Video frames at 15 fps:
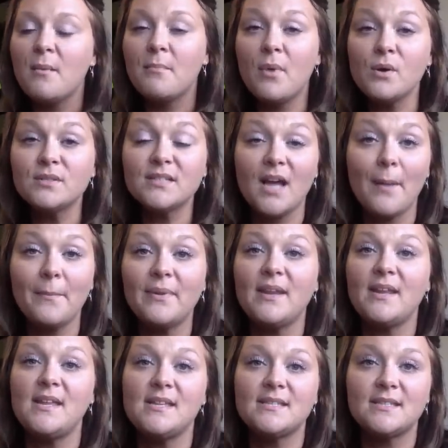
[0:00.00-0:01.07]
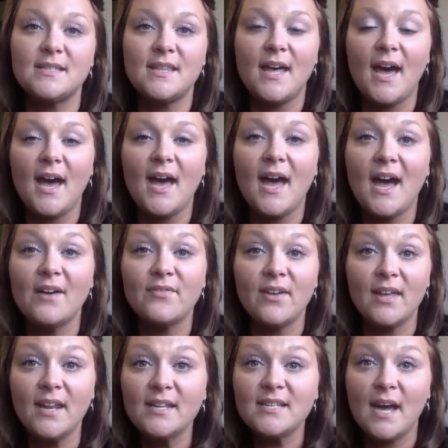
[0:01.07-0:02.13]
Most companies that have
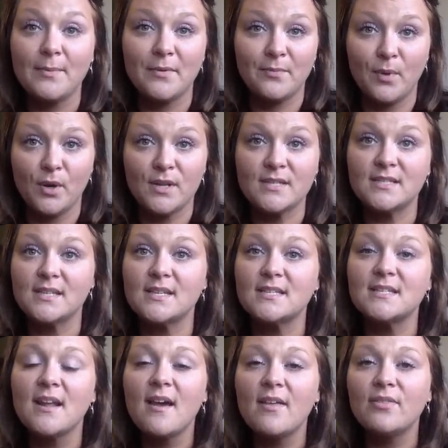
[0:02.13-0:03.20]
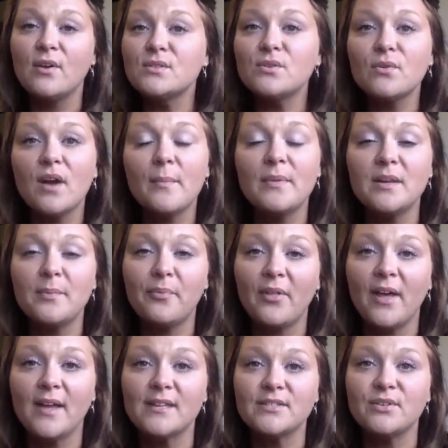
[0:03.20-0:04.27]
any type of bonuses, those don't come into
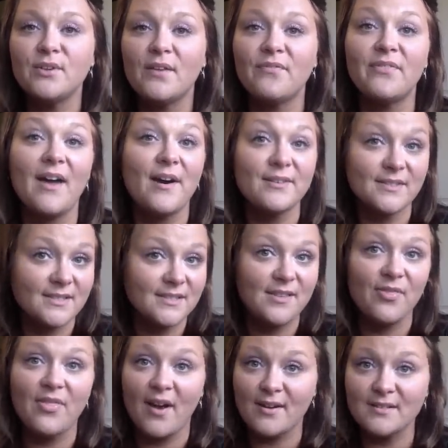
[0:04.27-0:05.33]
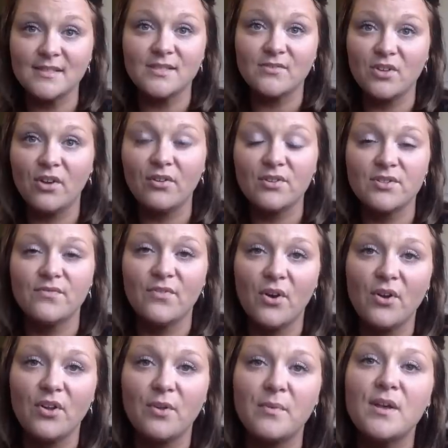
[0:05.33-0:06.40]
play until you have thousands and thousands of dollars in
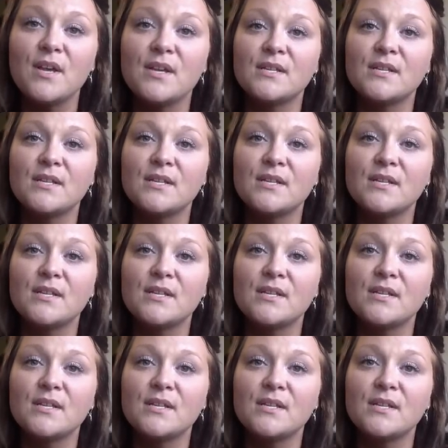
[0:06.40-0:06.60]
volume.